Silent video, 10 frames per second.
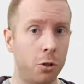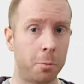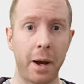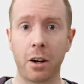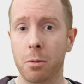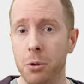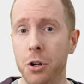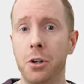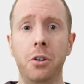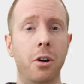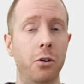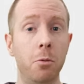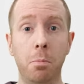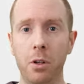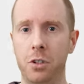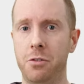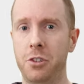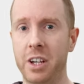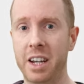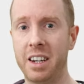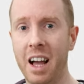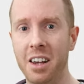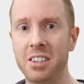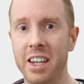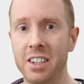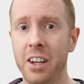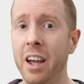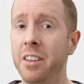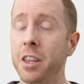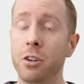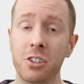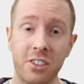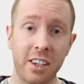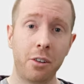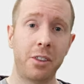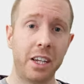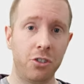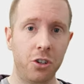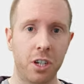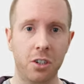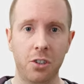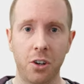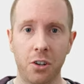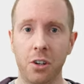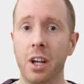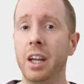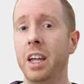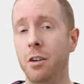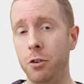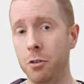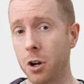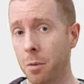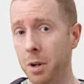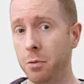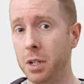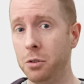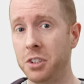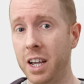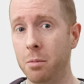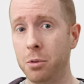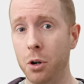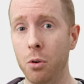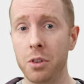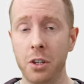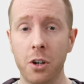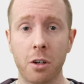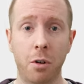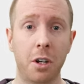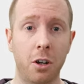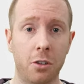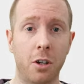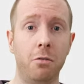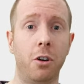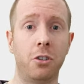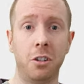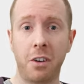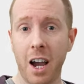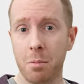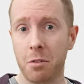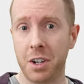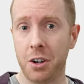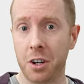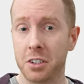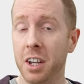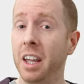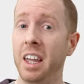spare computer or no budget for second-hand kit, then there's still things you can do. If you have a copy of Windows ten Pro, then you can run a cut-down version of Hyper-V on it.